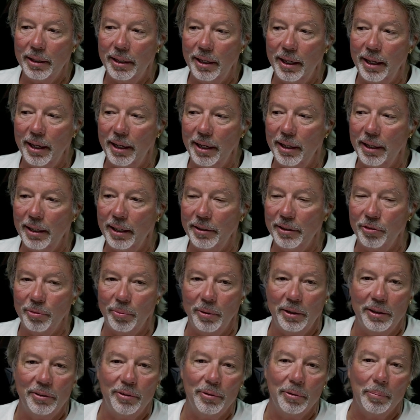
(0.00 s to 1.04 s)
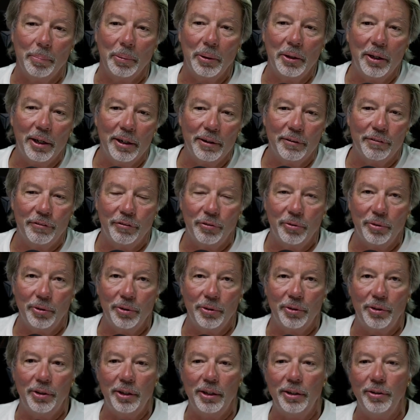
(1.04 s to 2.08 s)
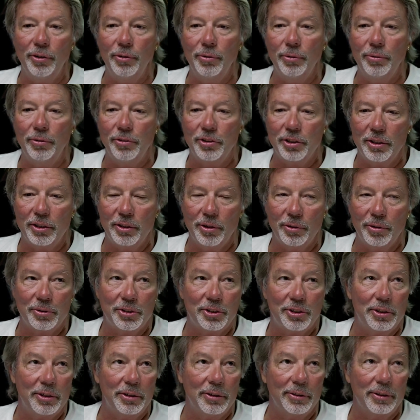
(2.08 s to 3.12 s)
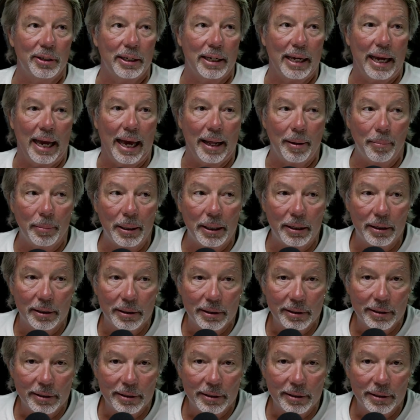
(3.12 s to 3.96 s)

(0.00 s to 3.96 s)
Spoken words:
And I just want to do a plug for the new Geoshield Academy,